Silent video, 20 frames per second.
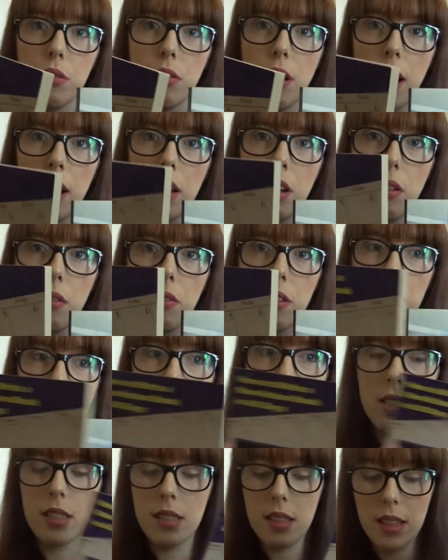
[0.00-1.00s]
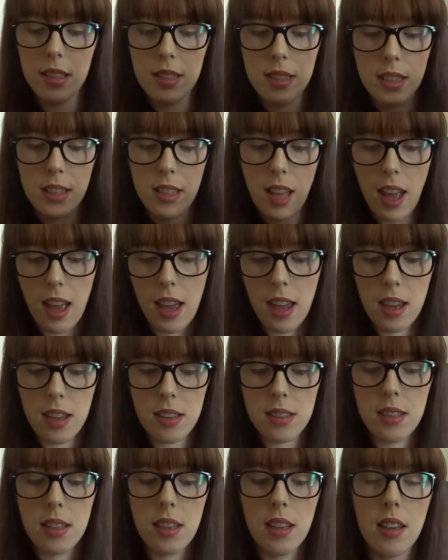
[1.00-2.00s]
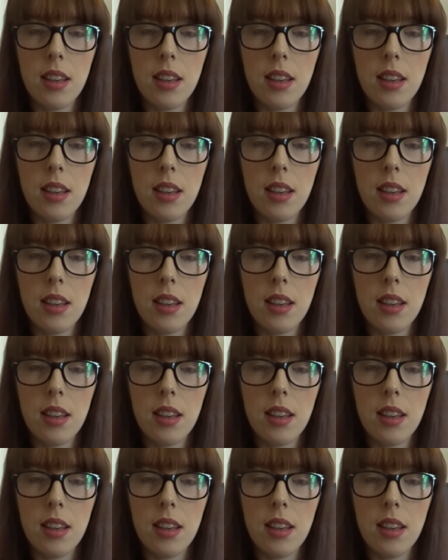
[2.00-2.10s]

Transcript: write non-fiction in 60 days.